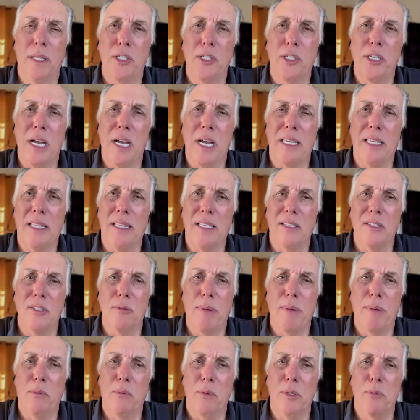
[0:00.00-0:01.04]
of the shocking things
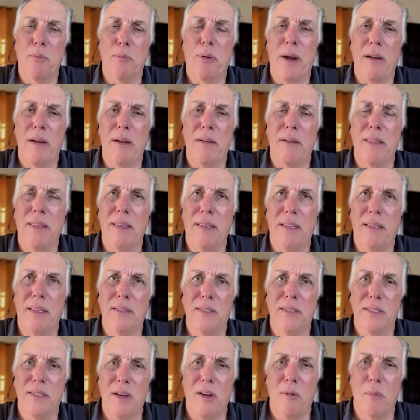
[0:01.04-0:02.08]
about it was prior to the
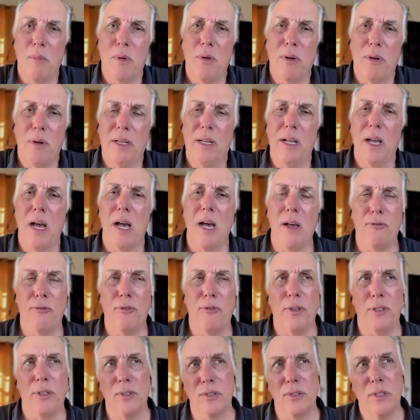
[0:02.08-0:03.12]
ceremony, the
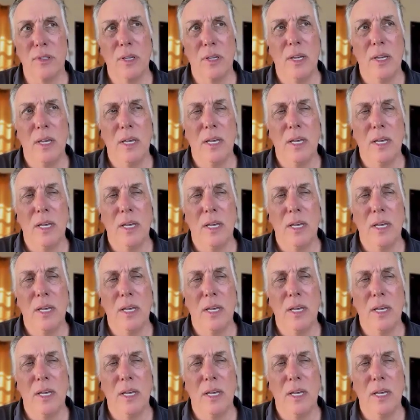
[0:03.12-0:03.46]
coffins